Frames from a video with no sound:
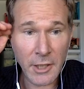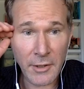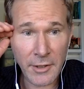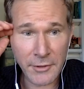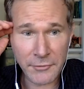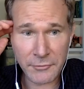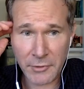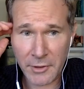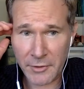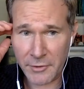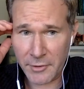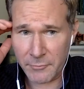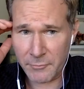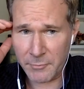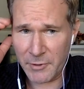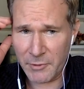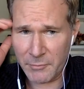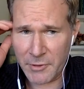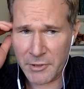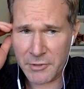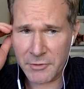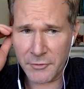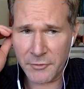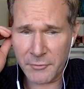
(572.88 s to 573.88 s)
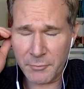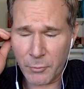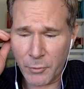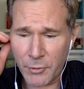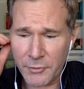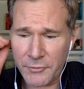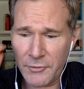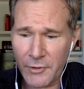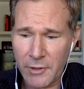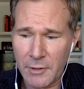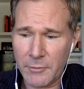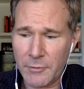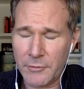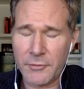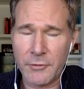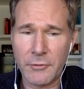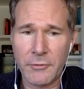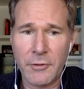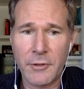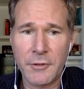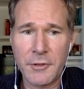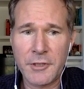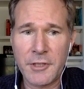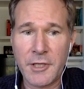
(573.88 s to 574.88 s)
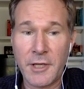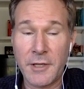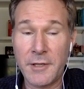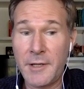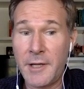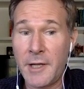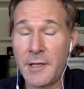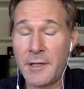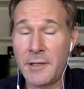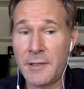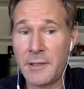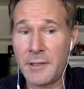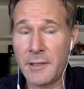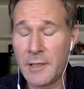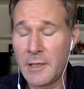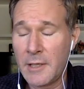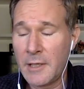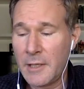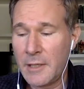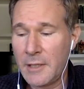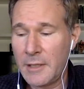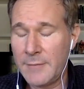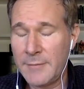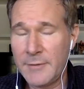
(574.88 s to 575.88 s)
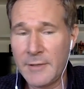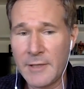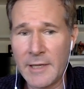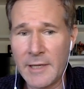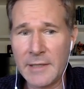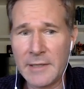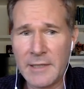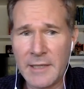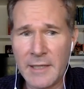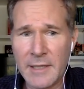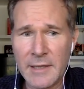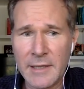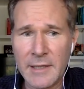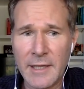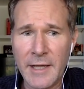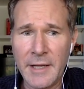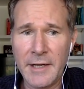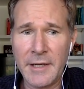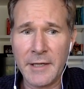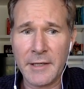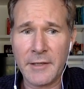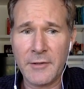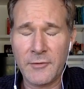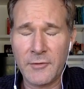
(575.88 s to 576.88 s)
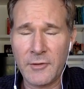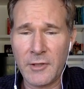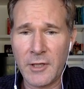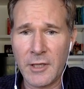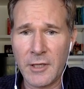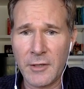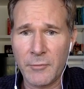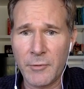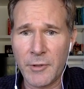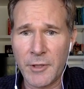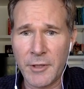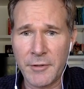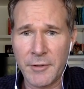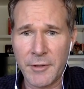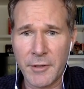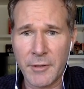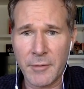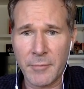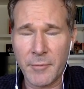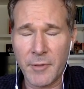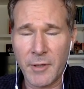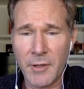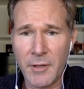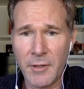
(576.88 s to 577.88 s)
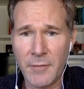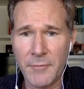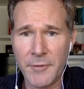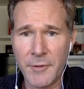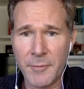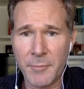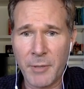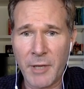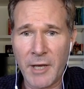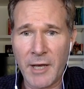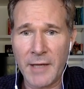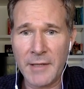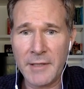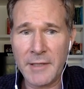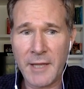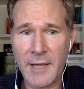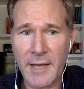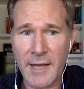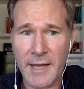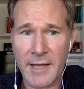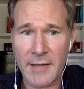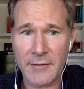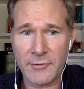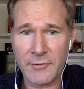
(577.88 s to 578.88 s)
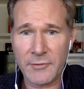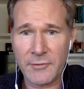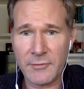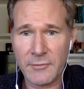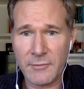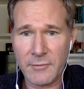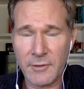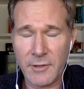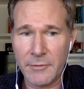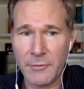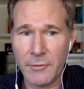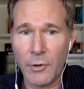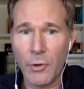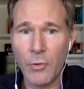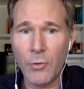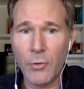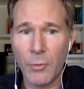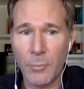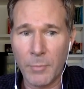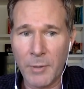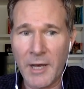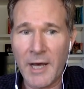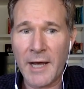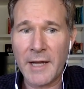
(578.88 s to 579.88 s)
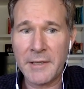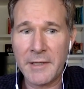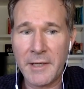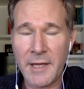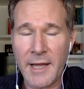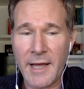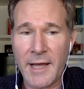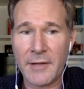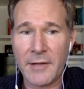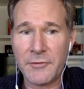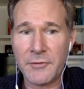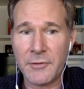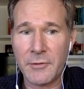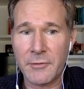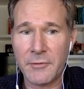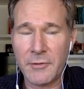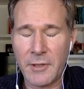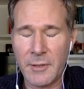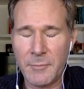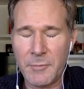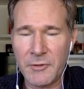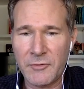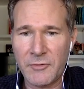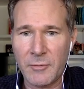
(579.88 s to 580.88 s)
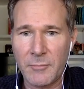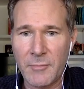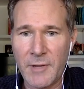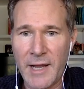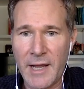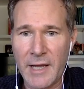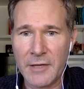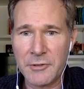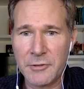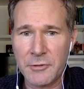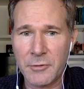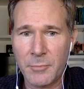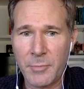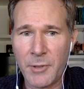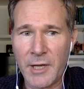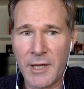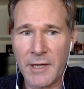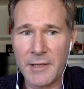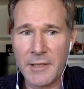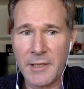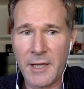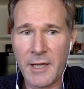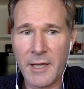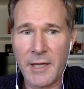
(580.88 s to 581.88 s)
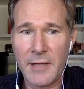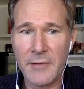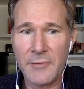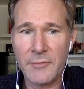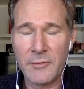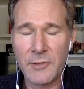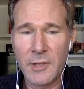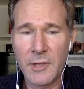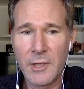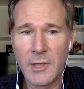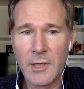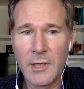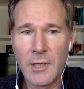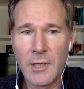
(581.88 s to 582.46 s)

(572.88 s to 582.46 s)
No, that's right. The regional sports networks are, are shutting down. And then even like The Athletic is getting rid of their of their podcasts, their local podcasts. They're keeping some national podcasts.